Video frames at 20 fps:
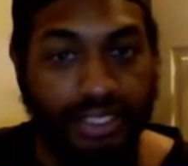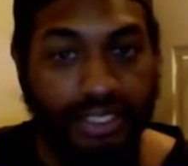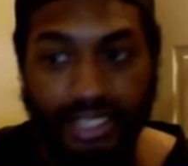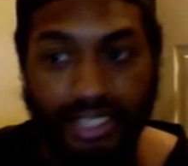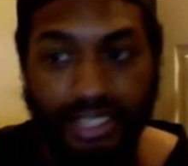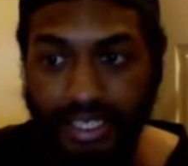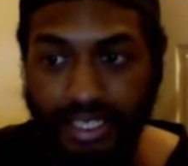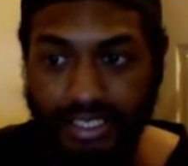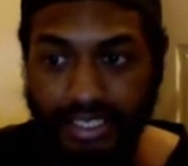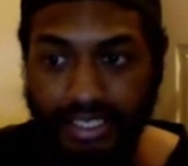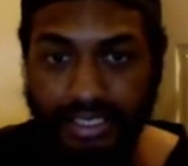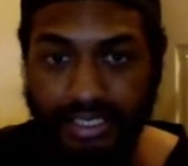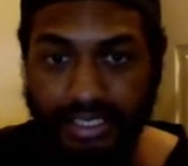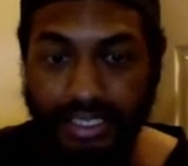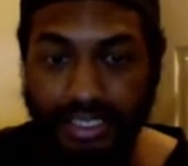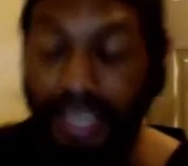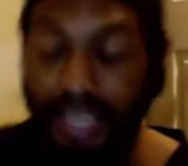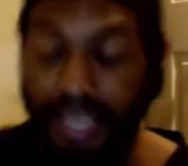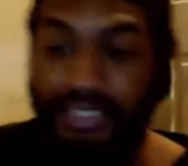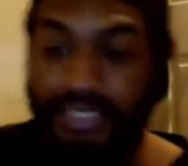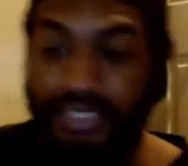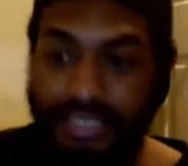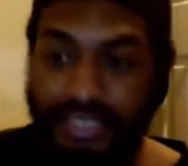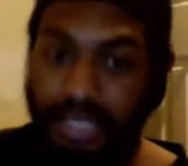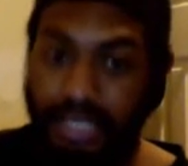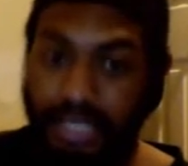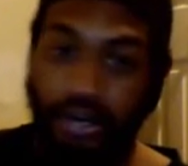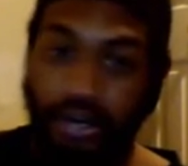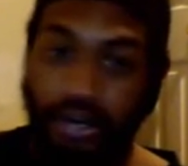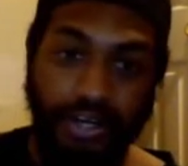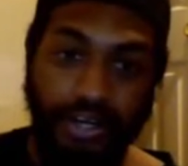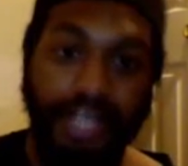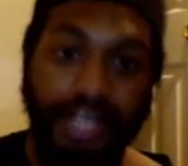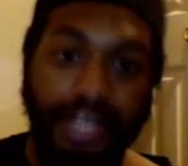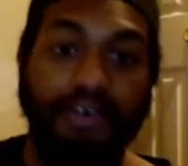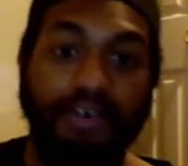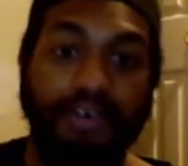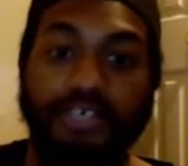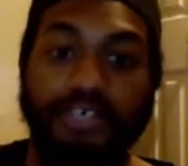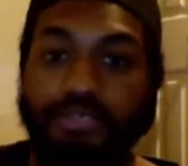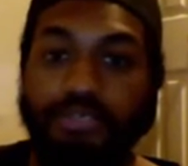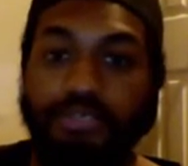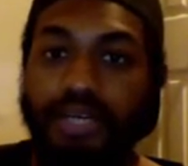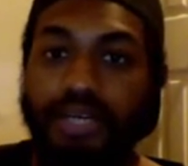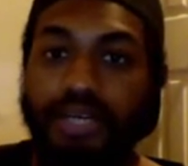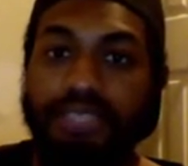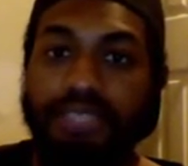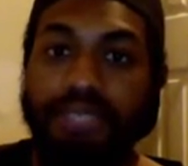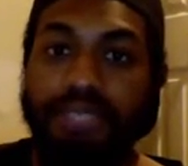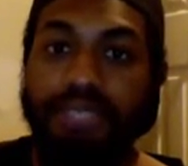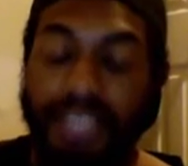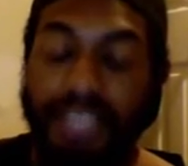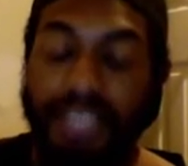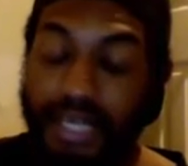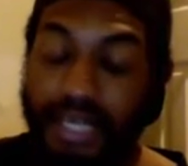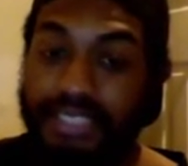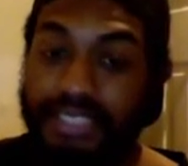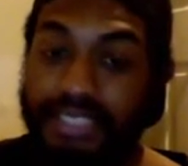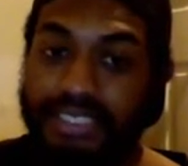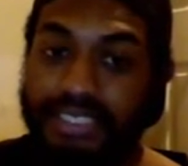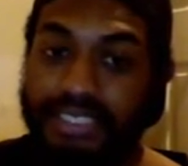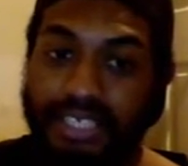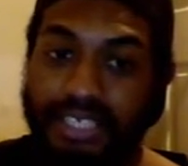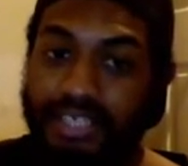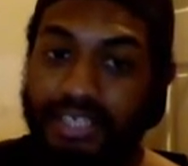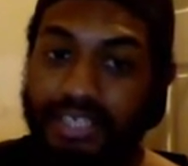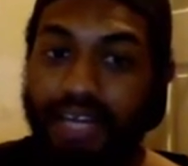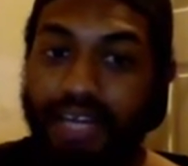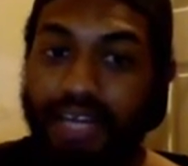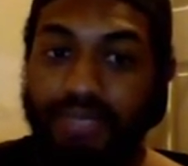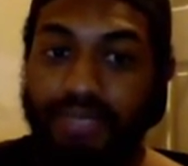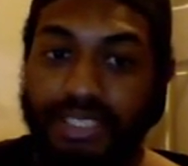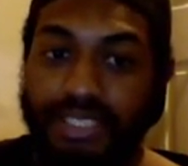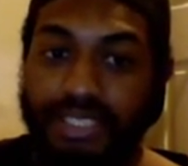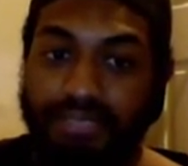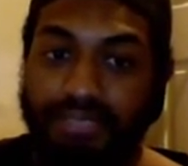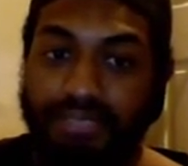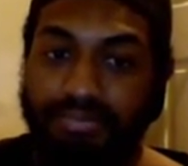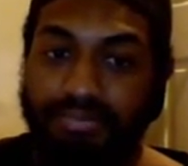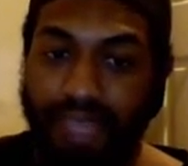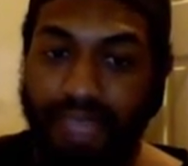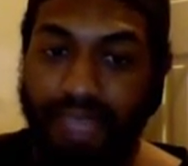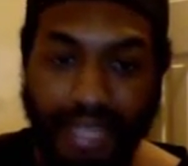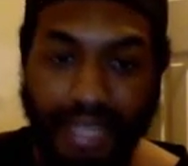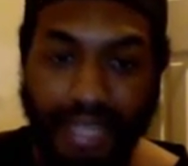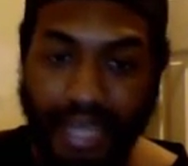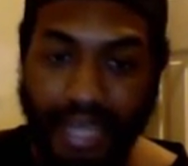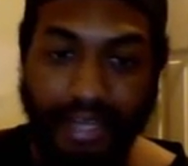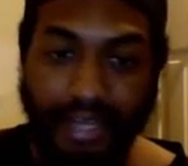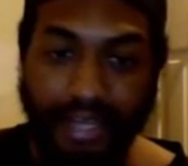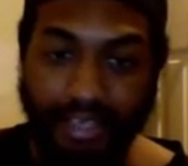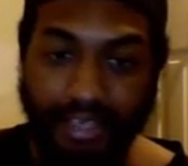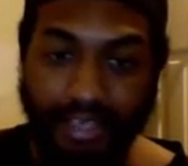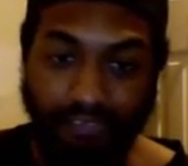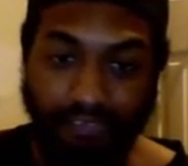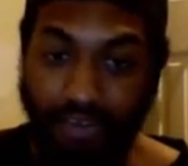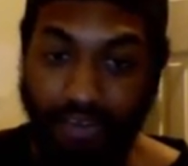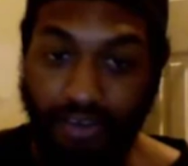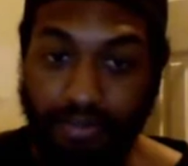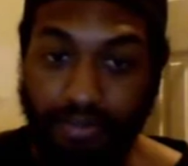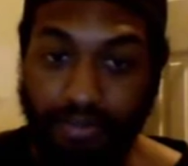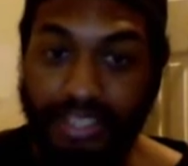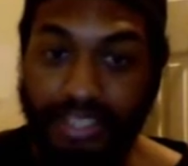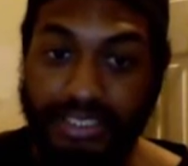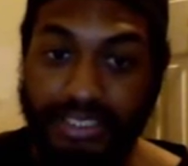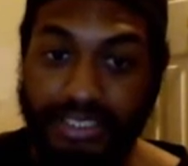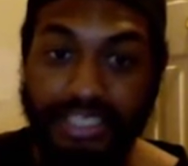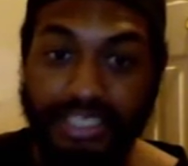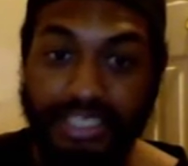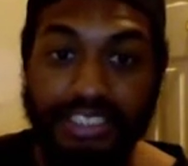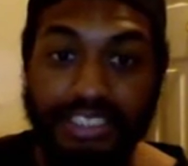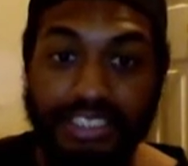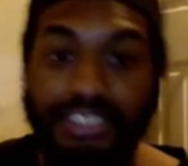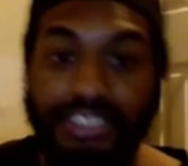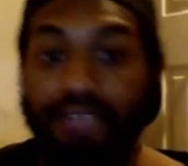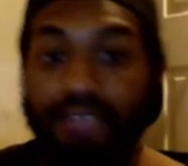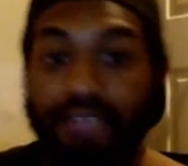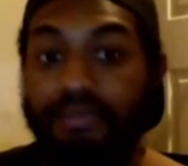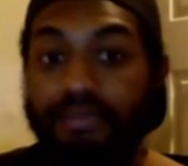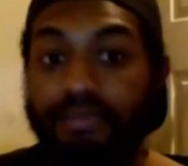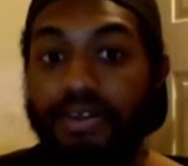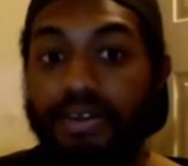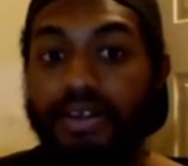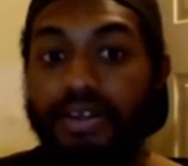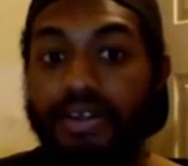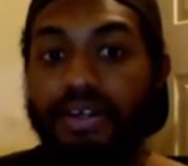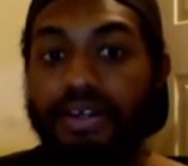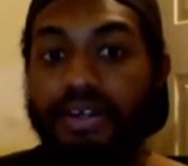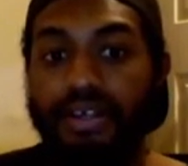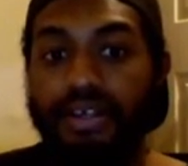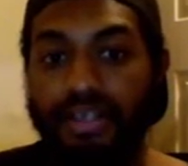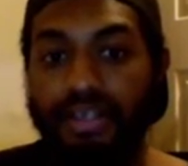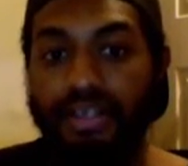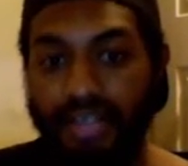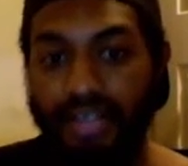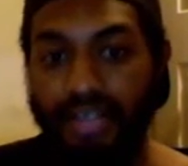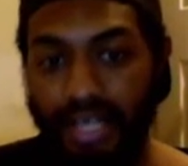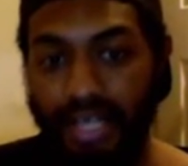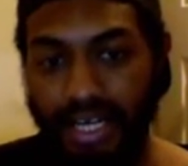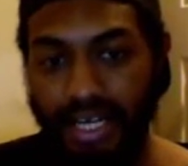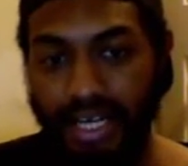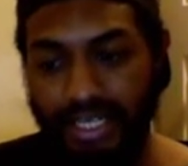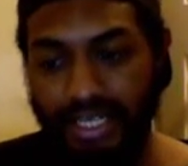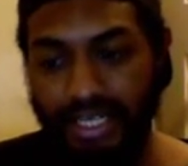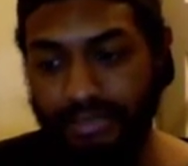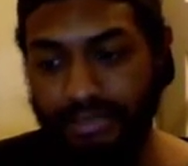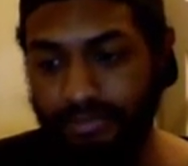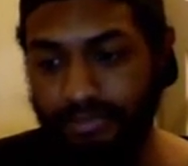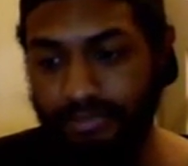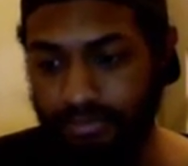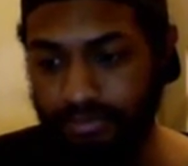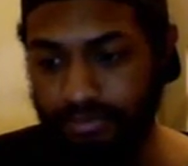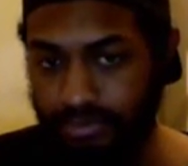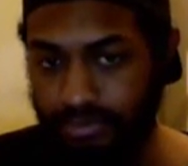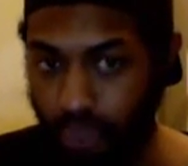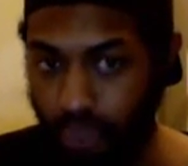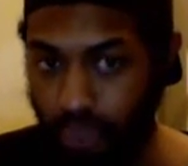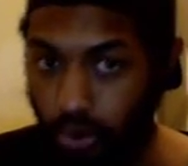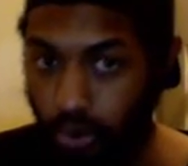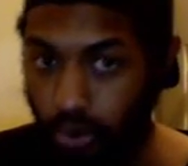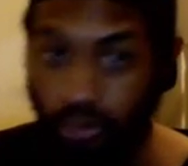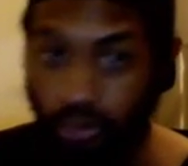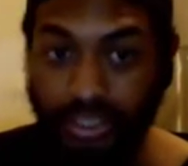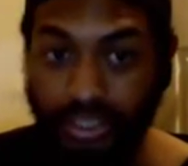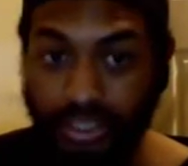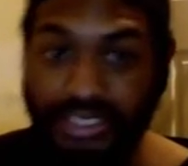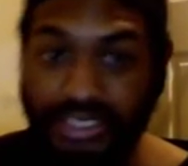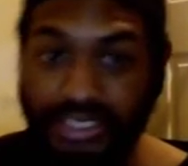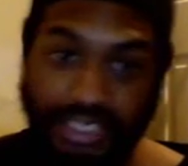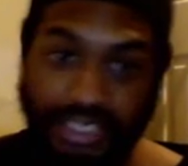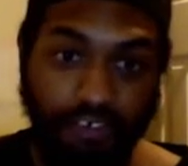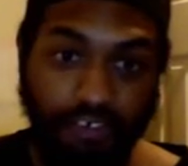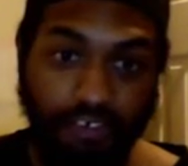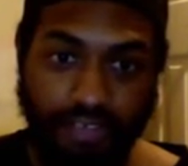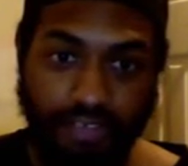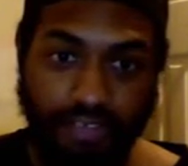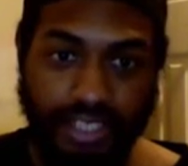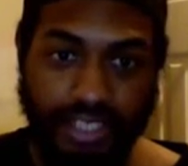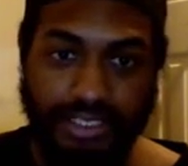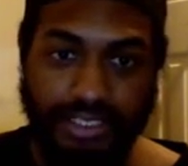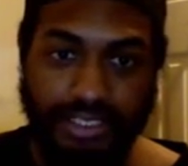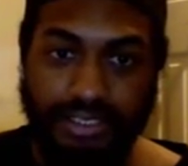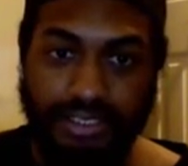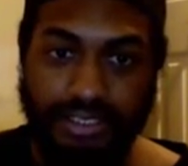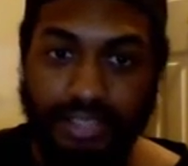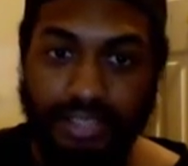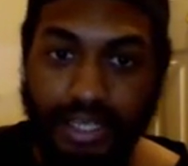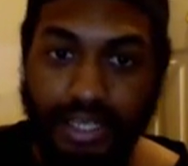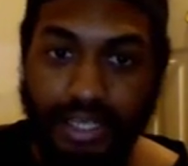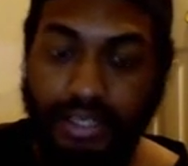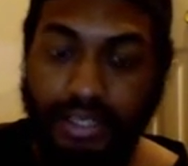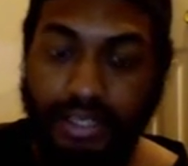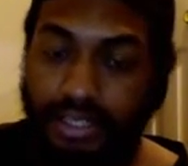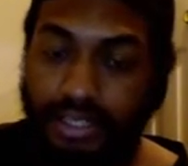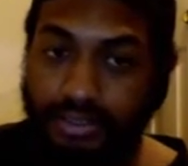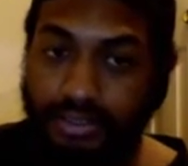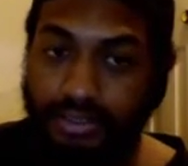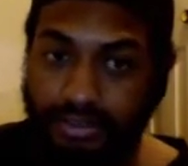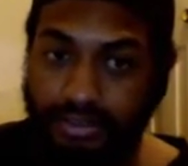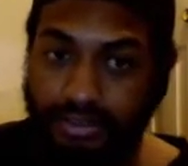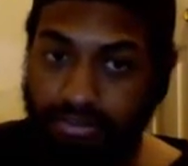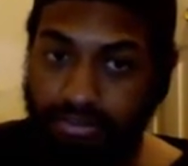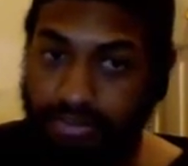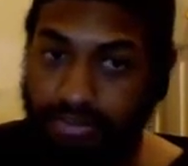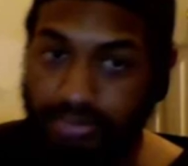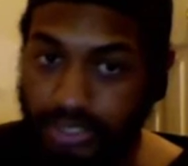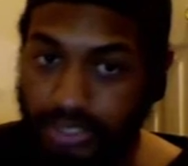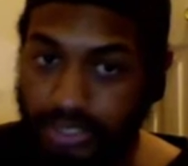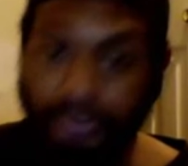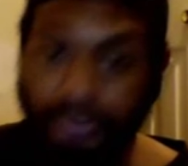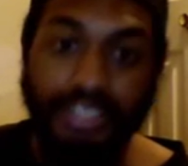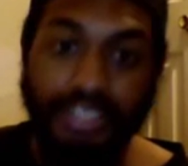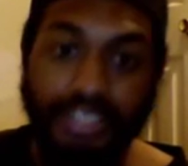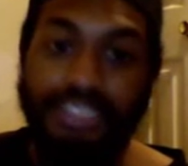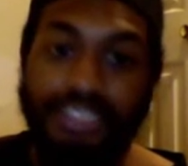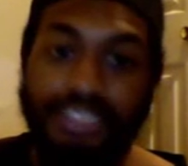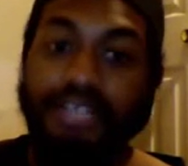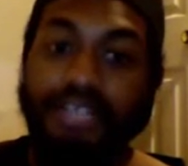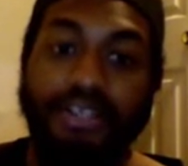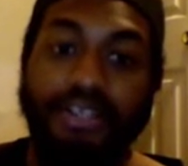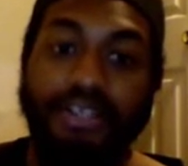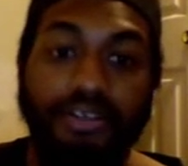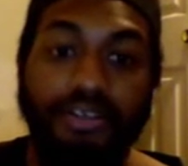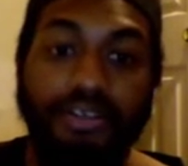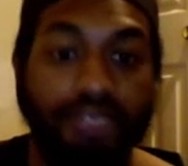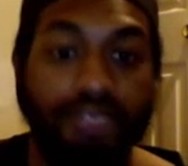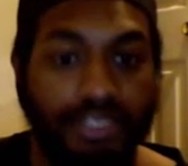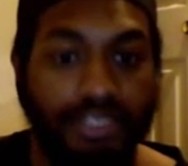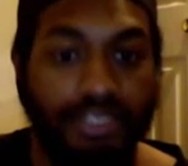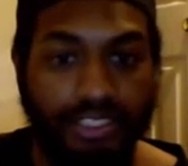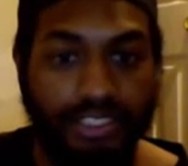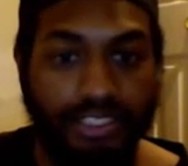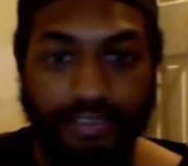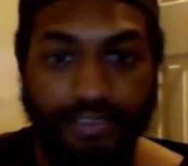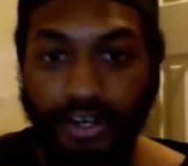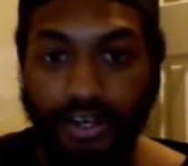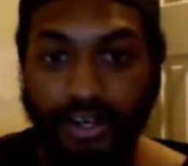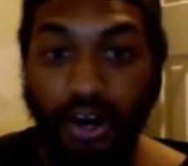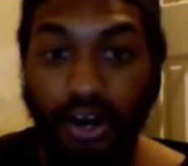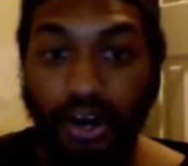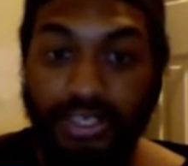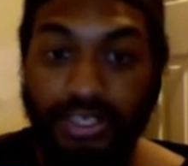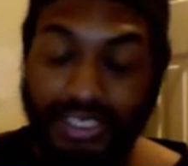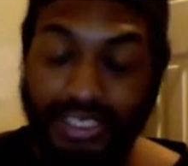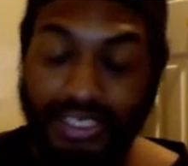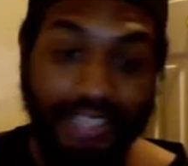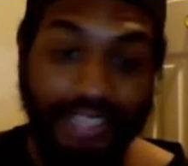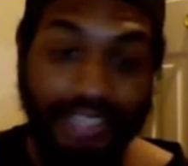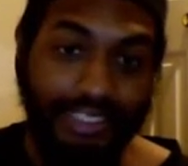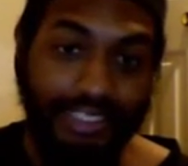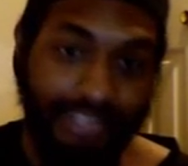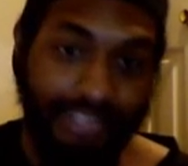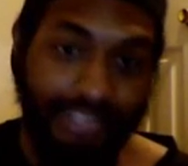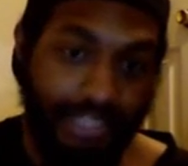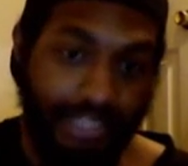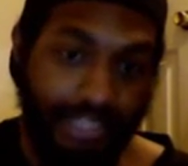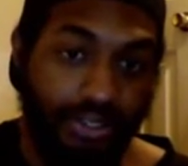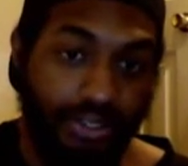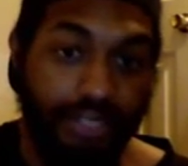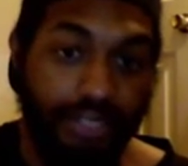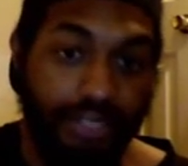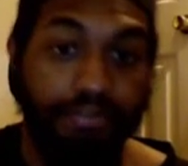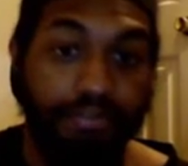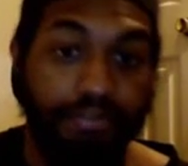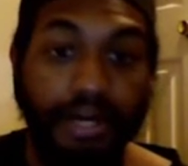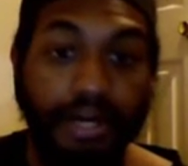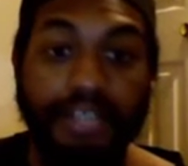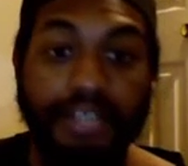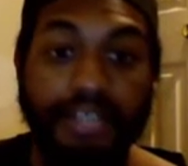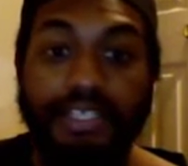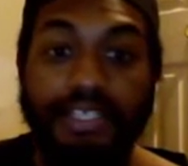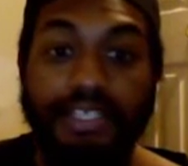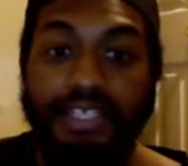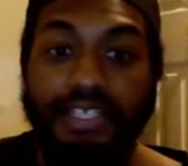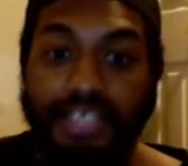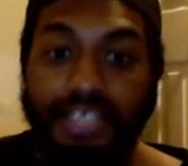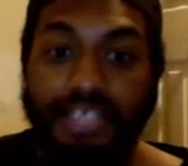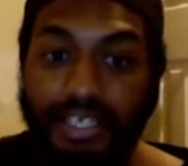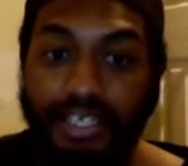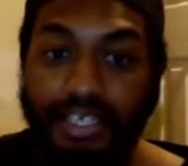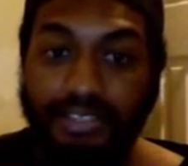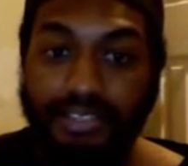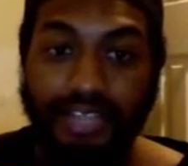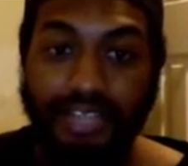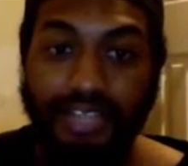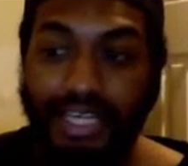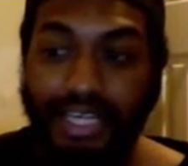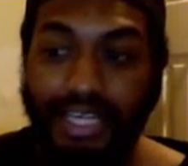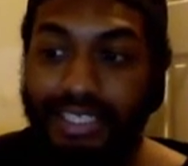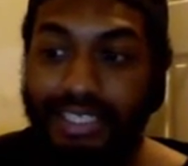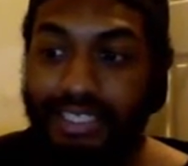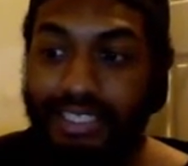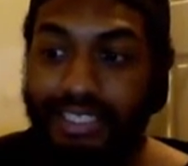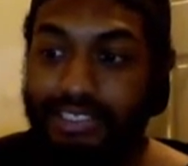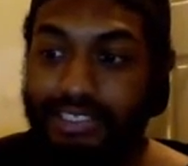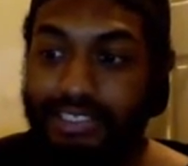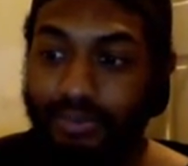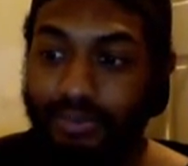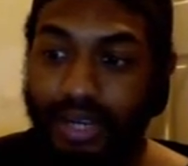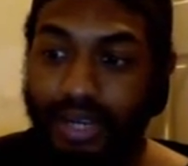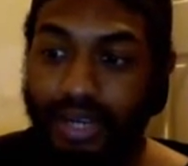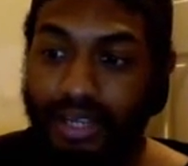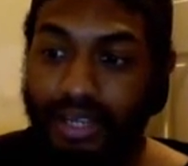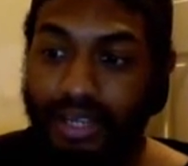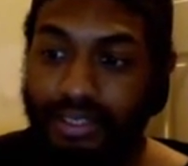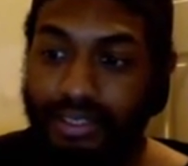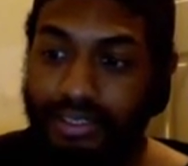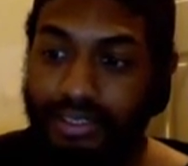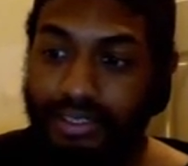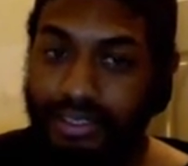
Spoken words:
Like, yes, they are heroes, but because they're not really getting anything from this, they just seem wholly selfless. Like, they're doing this out of the goodness of their hearts, and that's good, but it also kind of takes away